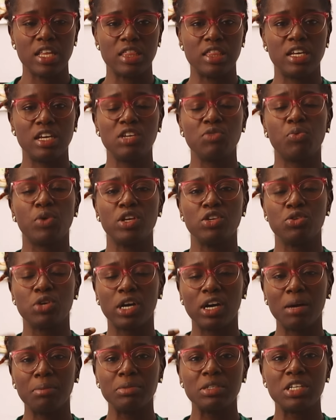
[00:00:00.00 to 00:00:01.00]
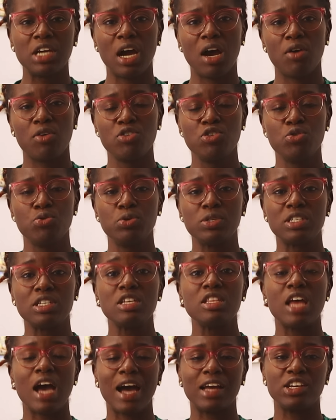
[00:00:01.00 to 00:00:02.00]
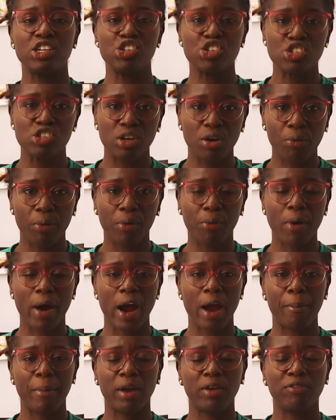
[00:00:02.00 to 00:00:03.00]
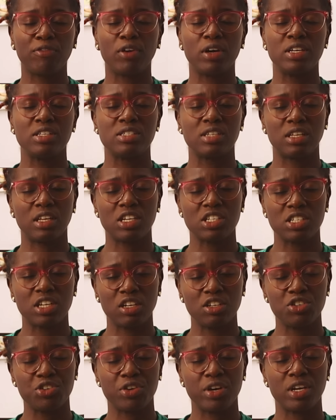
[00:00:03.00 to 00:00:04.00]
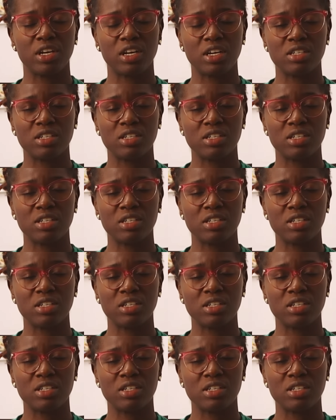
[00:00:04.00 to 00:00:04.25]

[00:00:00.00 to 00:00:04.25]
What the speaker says: Then when you come down, you will see the additional requirement for internationally trained